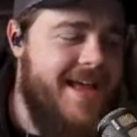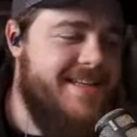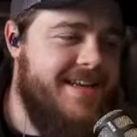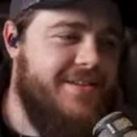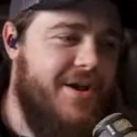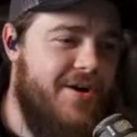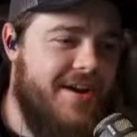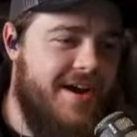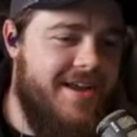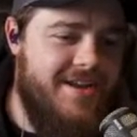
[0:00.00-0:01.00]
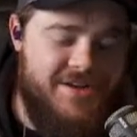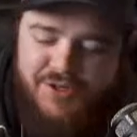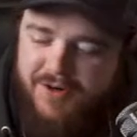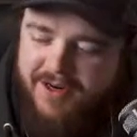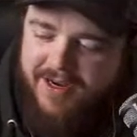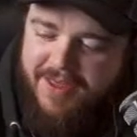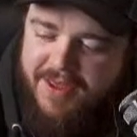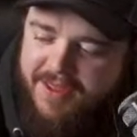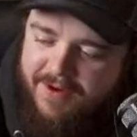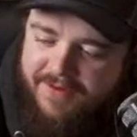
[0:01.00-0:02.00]
I did a long cut and a short cut. I
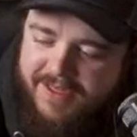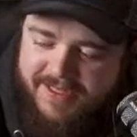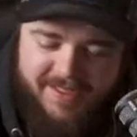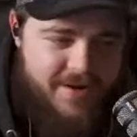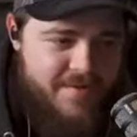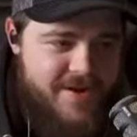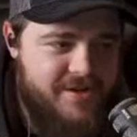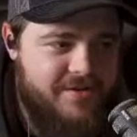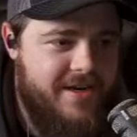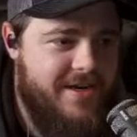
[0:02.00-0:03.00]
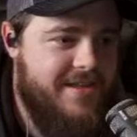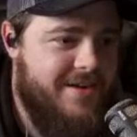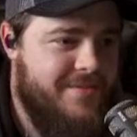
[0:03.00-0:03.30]
think this is the original cut that I